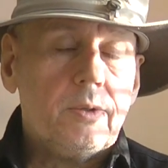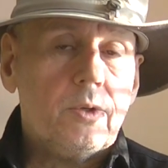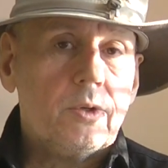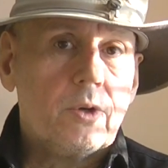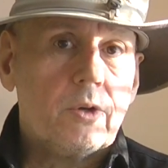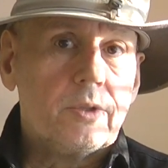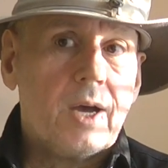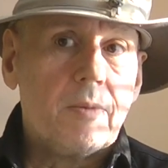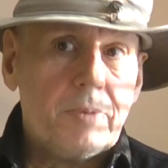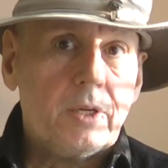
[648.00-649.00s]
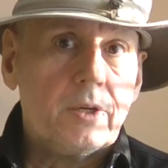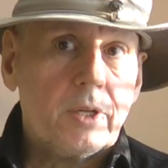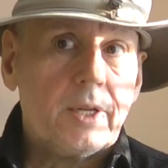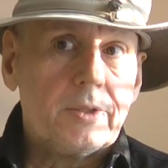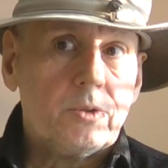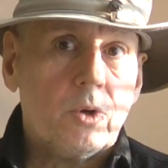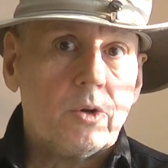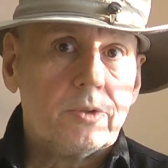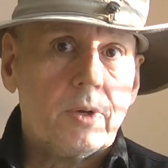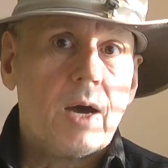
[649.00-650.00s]
don't ask them how big are the letters, you
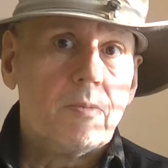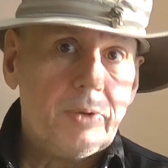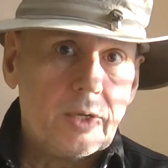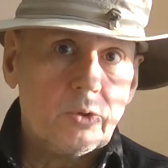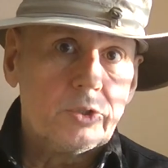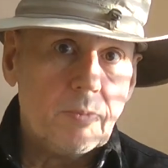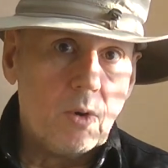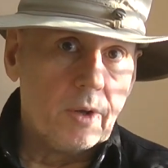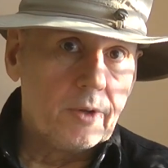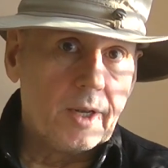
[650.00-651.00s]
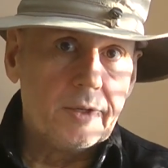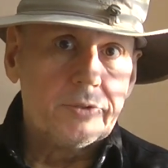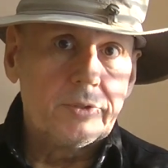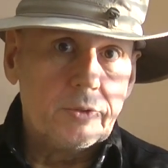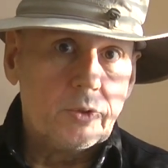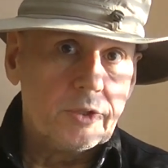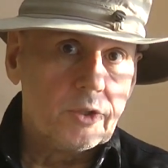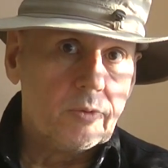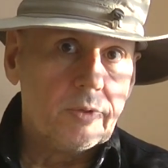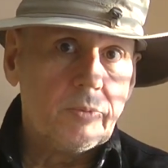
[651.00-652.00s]
ask them how big or small are the letters, and you can
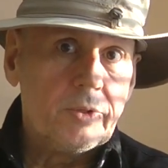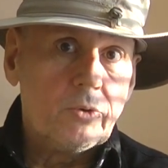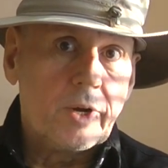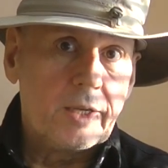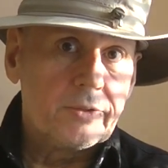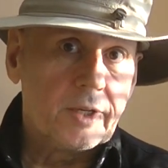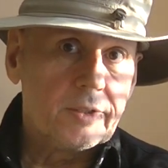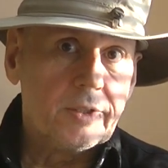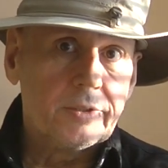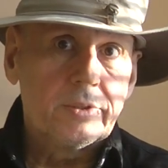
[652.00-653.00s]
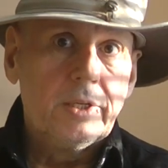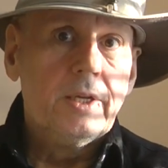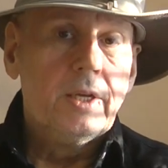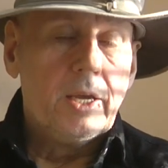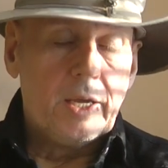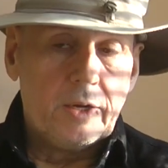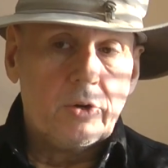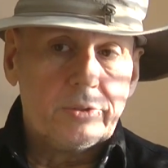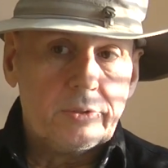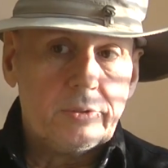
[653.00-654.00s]
show them with your hands like this, and
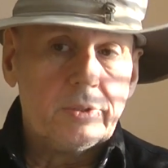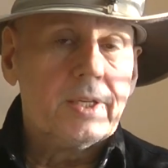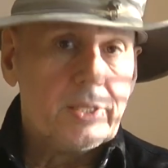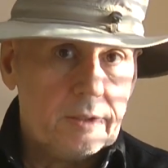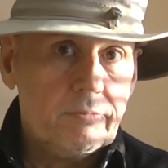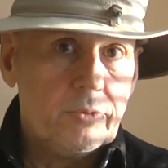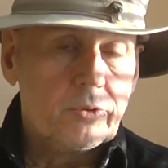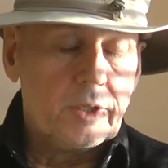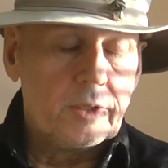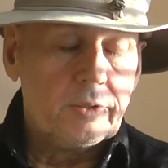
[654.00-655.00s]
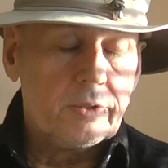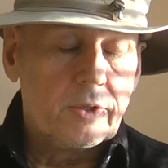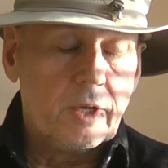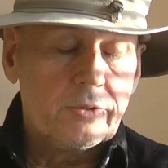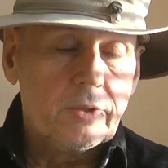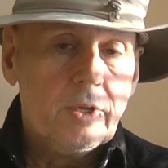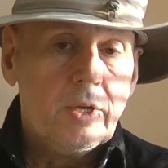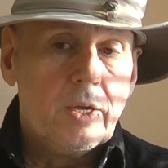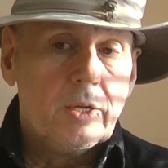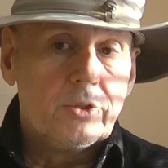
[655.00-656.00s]
ask the kid, your kid in this case,
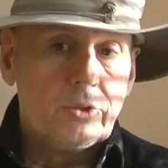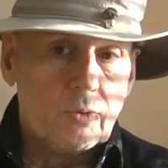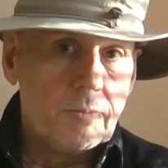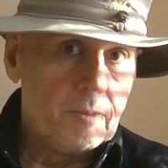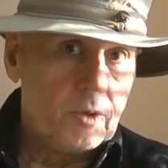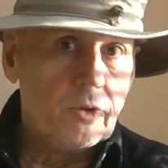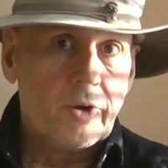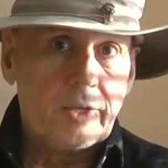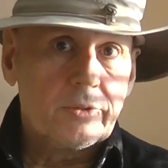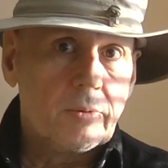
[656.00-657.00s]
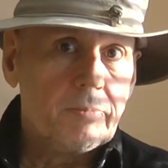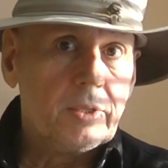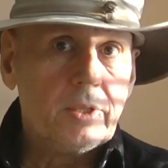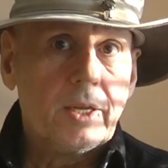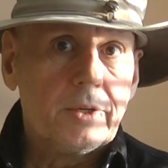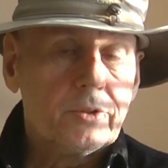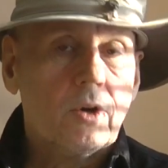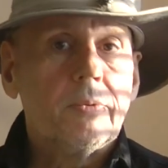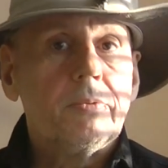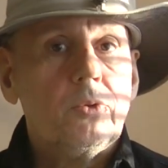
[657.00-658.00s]
show me with your hands how big the letters
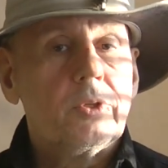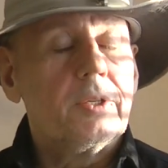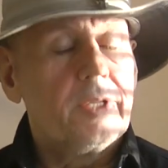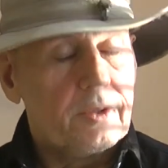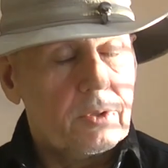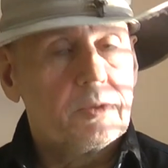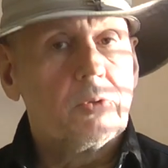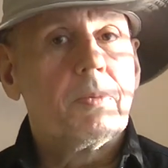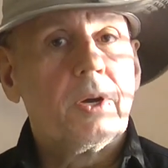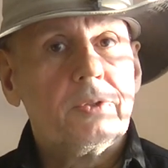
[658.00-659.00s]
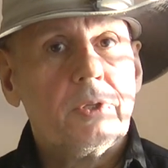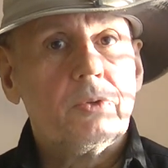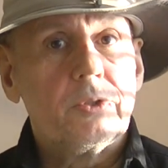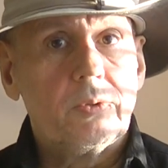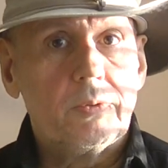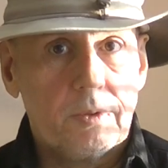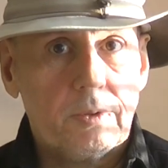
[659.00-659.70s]
are. You can get some surprising result,